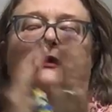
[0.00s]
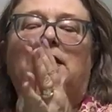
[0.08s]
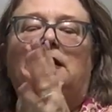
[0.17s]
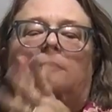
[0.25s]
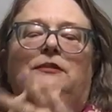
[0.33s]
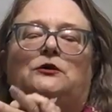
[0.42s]
And
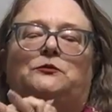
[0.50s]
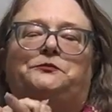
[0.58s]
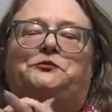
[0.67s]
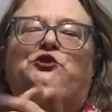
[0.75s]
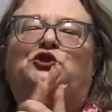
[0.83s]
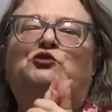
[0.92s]
then I'm going to
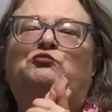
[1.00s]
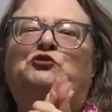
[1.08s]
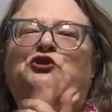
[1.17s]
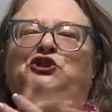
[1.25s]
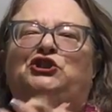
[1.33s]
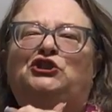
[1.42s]

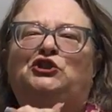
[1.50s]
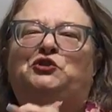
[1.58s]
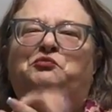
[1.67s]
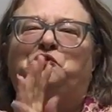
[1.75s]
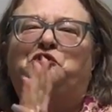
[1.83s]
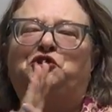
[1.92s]
smush it and
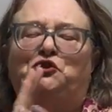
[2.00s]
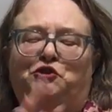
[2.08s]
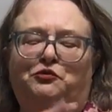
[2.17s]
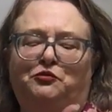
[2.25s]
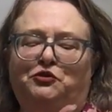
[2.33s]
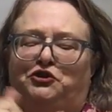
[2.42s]
smush it and
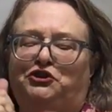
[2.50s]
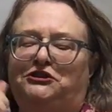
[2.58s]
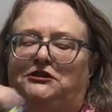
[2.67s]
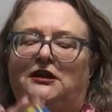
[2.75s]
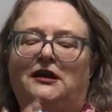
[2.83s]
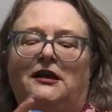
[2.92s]
smush
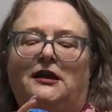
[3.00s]
it